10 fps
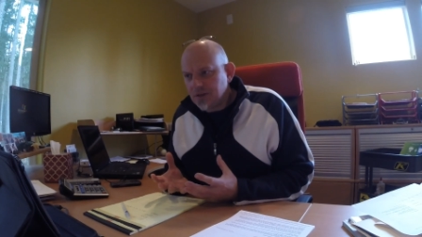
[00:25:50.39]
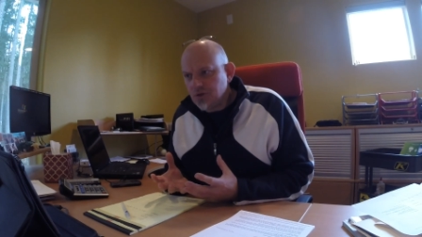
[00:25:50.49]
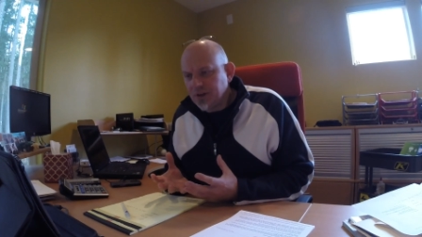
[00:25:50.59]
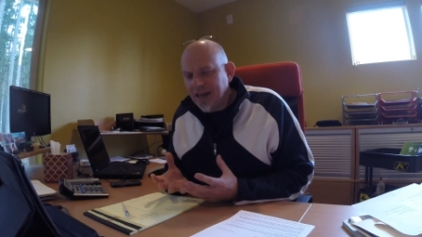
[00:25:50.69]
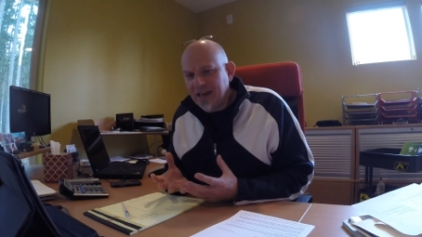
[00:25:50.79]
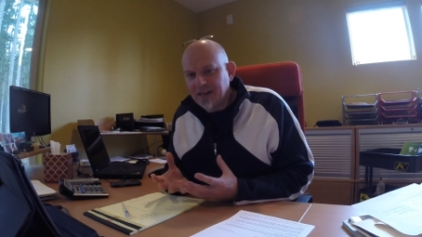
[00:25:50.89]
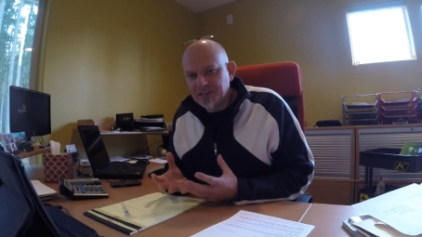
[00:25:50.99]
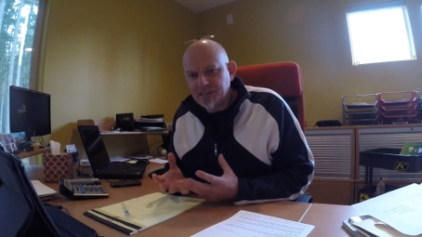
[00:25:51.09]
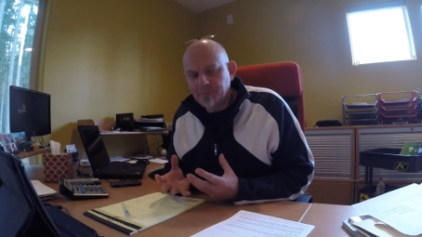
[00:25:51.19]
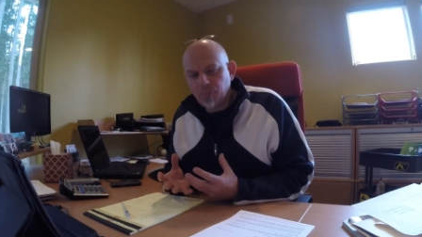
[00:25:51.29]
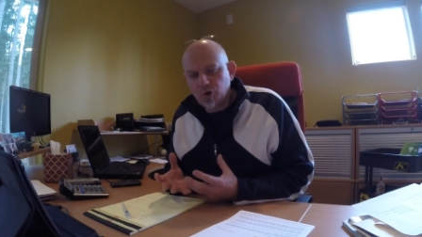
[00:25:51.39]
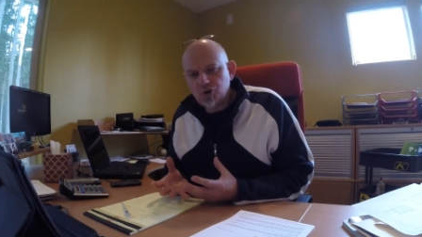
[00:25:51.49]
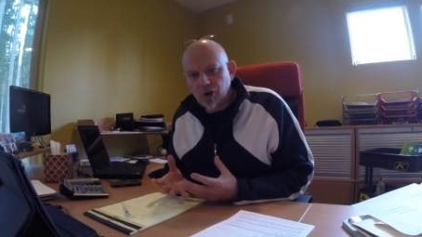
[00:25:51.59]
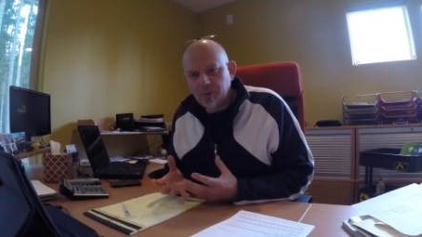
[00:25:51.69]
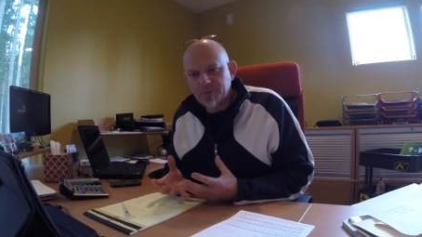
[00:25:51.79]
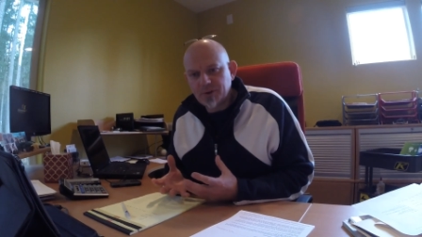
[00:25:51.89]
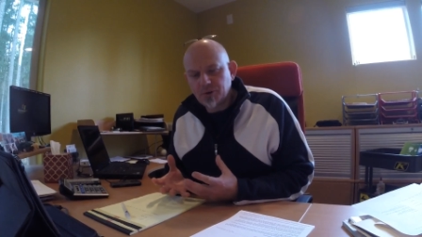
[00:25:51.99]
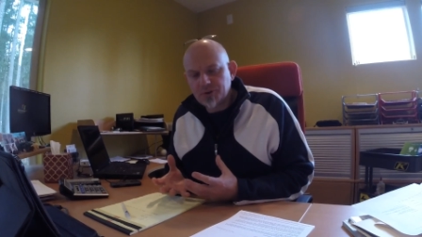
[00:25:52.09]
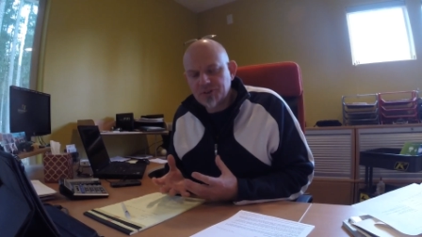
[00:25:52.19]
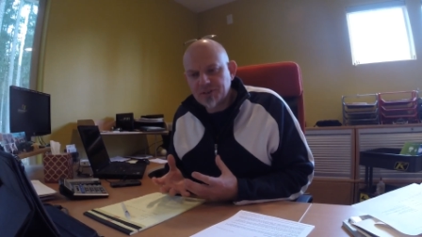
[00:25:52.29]
you can accept more jobs
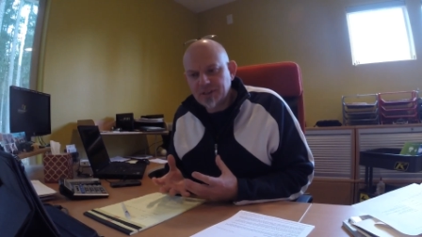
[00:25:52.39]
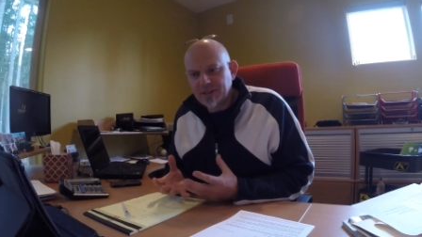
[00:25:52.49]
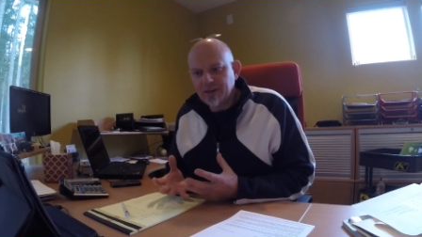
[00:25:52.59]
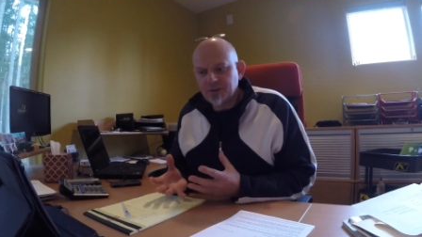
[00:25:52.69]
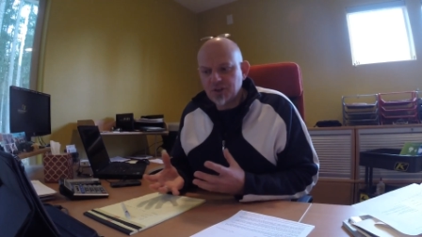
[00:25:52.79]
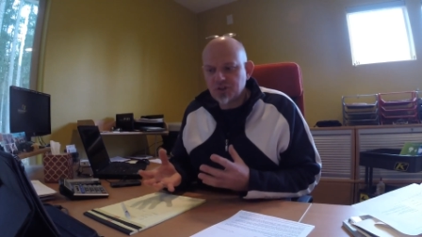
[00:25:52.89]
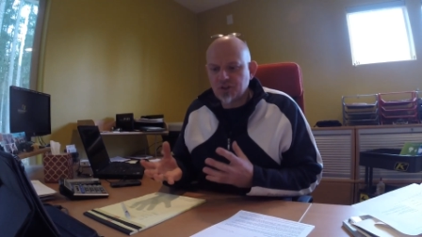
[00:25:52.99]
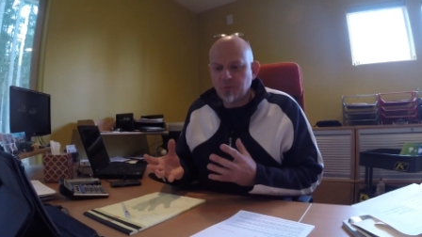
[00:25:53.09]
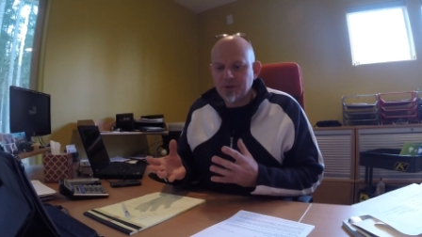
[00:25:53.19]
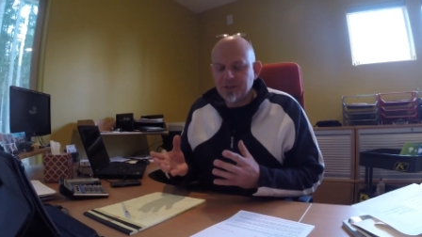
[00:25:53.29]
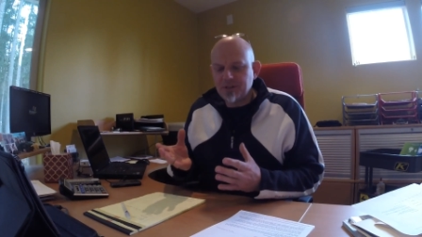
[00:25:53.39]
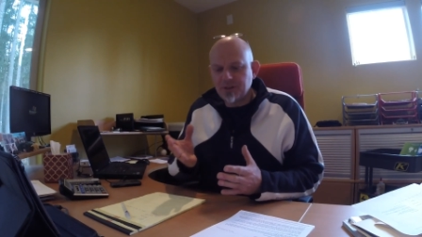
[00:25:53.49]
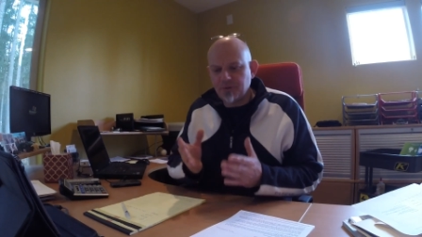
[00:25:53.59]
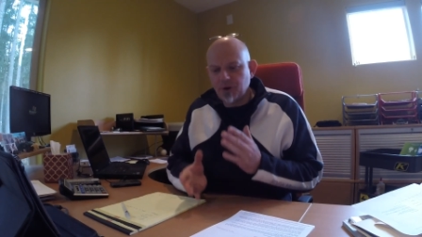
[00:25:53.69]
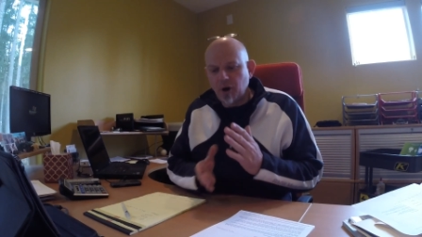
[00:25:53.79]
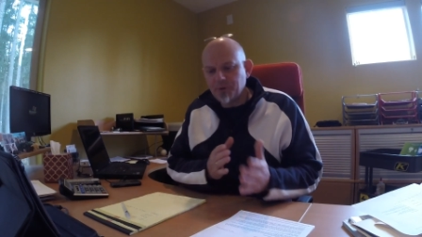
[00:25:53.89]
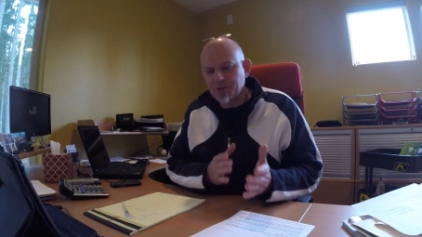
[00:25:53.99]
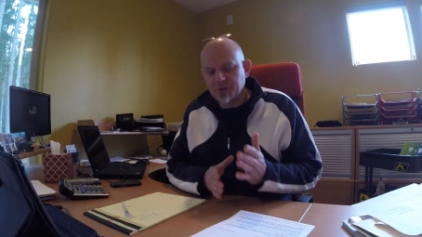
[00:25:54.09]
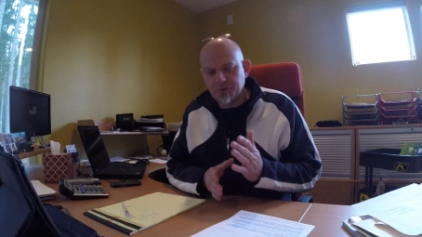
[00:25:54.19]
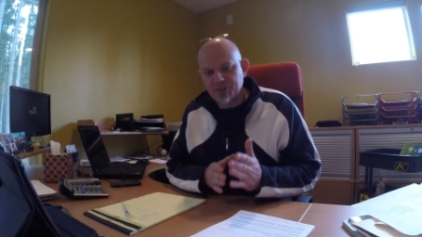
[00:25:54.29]
because there are just so many different
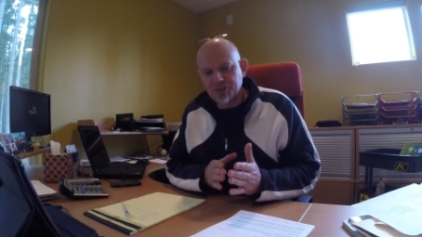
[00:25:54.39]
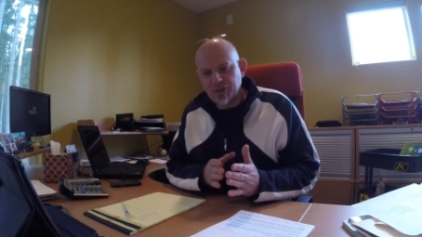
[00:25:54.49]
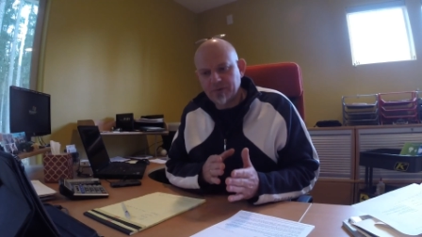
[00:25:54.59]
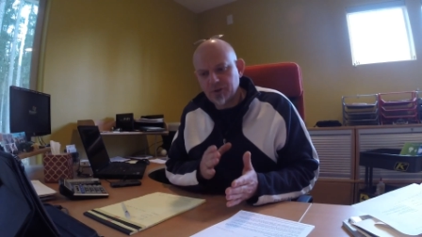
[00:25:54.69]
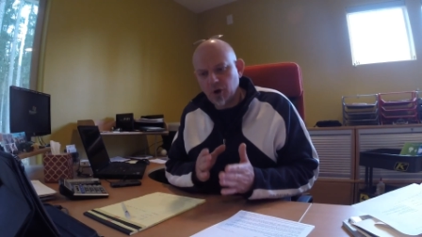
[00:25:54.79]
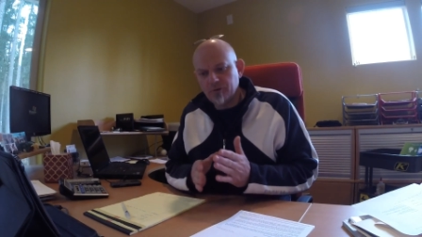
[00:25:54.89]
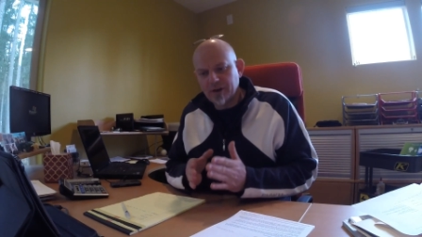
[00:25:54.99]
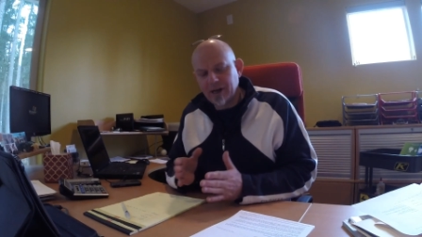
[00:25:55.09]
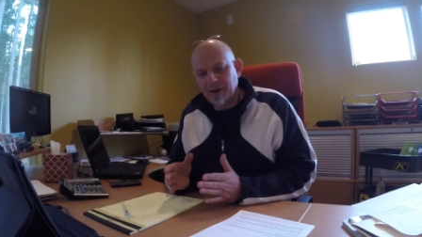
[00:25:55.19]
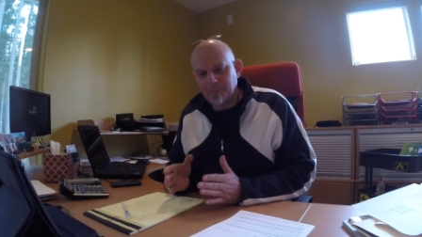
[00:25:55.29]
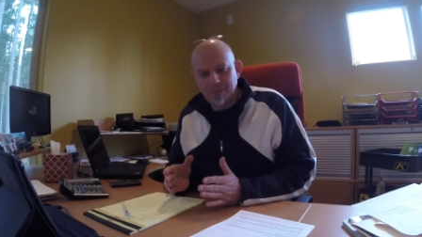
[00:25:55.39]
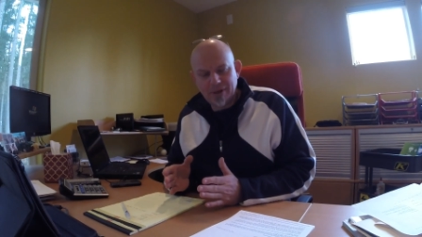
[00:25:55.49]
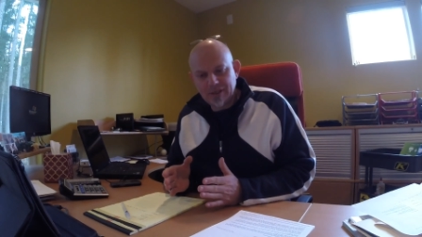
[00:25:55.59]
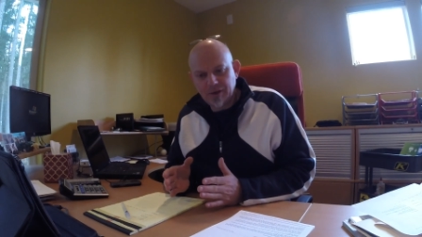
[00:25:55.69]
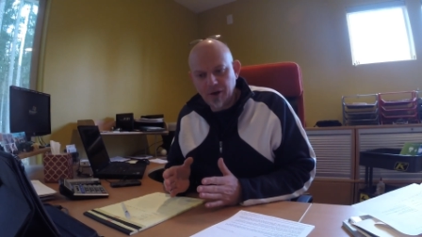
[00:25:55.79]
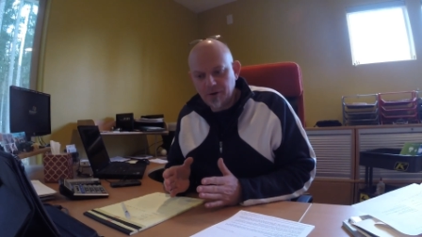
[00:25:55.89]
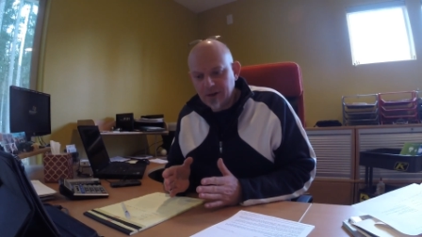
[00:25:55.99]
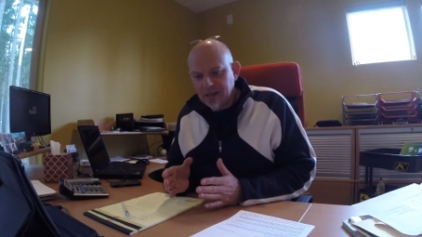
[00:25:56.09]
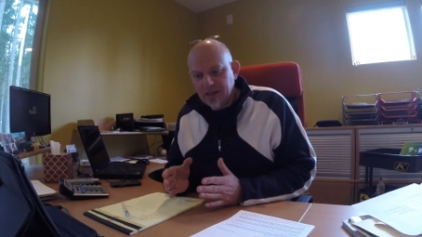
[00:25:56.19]
obstacles that you have to overcome. You know.